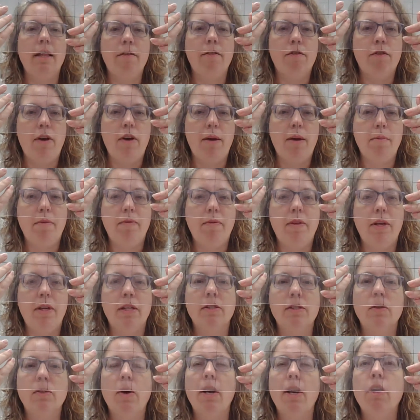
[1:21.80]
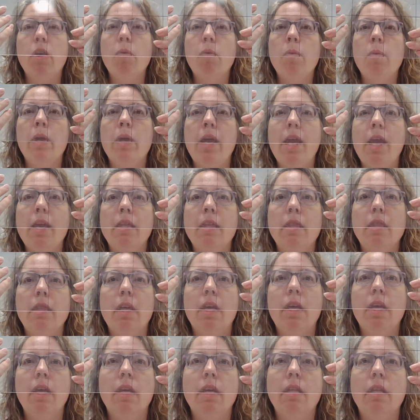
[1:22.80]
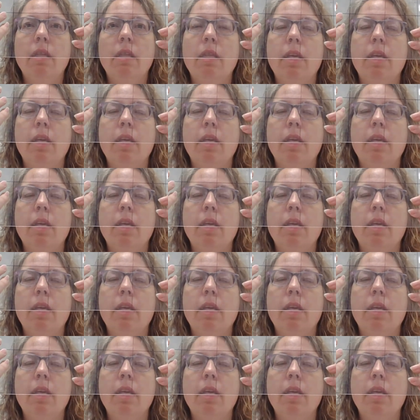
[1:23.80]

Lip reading: the frame of this. So I don't want anything